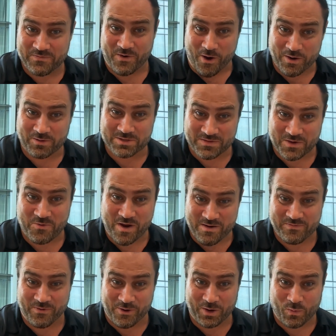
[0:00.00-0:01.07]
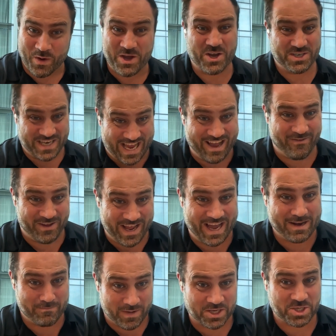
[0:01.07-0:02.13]
for the finals and the grand final week because you
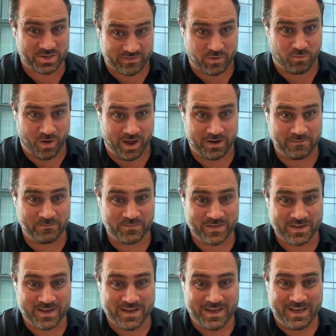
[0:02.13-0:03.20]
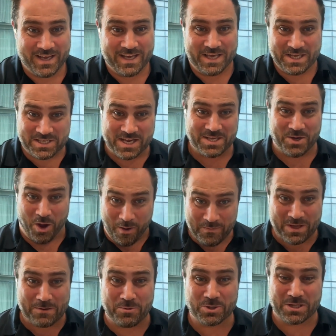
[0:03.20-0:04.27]
haven't had much of a run. He
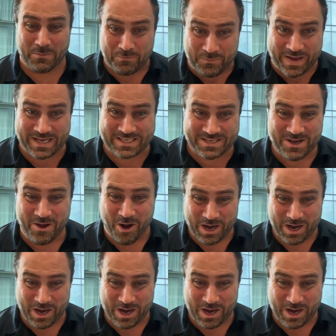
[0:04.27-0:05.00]
says, I'm going to put the